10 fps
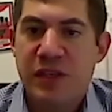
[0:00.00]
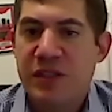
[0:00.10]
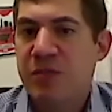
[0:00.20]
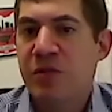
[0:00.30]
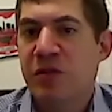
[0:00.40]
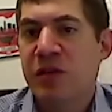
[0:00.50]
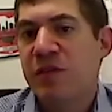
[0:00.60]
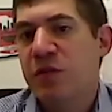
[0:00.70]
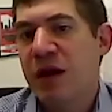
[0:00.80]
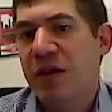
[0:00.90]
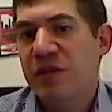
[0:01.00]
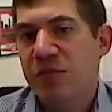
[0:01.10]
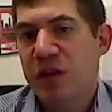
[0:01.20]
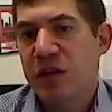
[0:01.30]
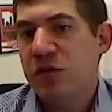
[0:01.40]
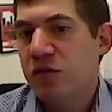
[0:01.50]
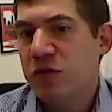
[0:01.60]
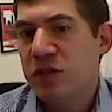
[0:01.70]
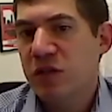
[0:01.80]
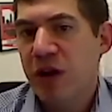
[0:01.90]
And similarly, if you have somebody who
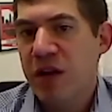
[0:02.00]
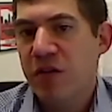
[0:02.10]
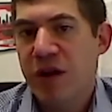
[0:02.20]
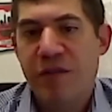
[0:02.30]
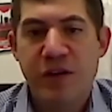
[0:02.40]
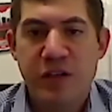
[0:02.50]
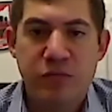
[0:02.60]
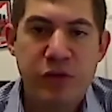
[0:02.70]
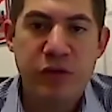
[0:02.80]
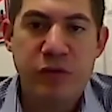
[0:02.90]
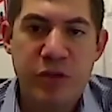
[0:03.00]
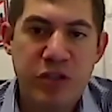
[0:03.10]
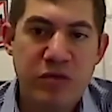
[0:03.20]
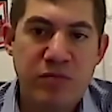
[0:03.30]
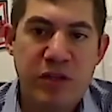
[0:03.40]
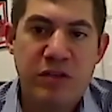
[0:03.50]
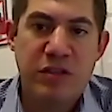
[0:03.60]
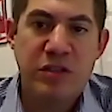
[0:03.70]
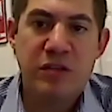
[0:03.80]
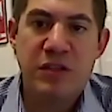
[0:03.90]
is in radiographic complete remission but
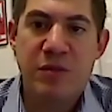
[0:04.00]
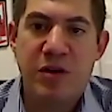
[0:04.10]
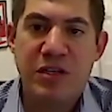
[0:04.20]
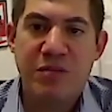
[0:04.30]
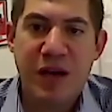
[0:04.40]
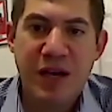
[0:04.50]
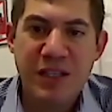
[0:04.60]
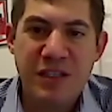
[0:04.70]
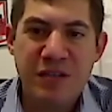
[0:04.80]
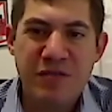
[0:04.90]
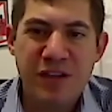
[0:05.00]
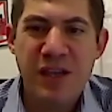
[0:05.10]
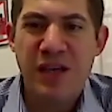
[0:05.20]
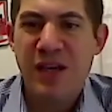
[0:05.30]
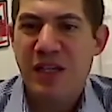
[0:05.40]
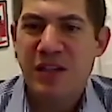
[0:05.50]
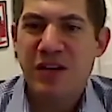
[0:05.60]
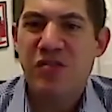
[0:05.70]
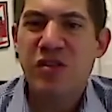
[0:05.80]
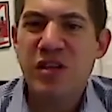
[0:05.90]
still is MRD positive, it's
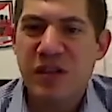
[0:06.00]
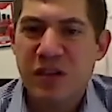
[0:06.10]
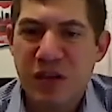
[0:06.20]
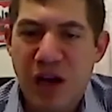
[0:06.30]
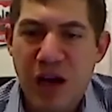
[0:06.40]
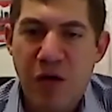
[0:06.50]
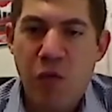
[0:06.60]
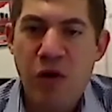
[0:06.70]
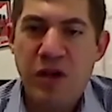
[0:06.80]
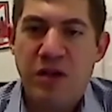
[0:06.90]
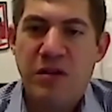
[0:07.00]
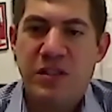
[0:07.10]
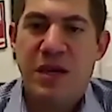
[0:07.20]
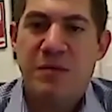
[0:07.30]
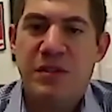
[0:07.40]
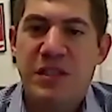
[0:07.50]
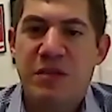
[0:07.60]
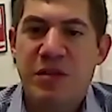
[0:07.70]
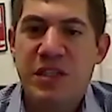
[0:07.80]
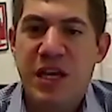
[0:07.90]
unclear uh, what steps need
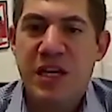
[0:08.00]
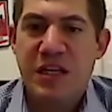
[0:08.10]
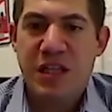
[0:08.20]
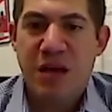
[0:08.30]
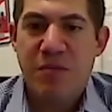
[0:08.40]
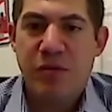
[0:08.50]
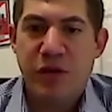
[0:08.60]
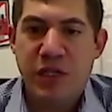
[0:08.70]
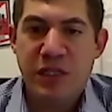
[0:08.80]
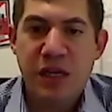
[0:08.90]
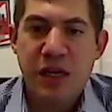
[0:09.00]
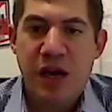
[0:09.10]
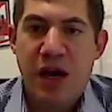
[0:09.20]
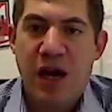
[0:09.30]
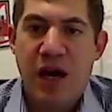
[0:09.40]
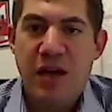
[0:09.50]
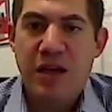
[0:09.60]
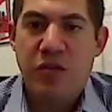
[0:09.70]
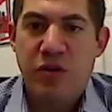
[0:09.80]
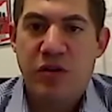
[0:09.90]
to be taken at that point uh,
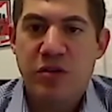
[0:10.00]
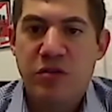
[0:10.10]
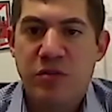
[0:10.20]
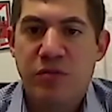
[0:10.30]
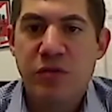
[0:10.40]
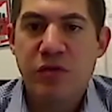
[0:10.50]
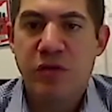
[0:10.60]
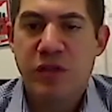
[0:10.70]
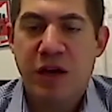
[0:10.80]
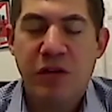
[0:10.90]
in order to improve those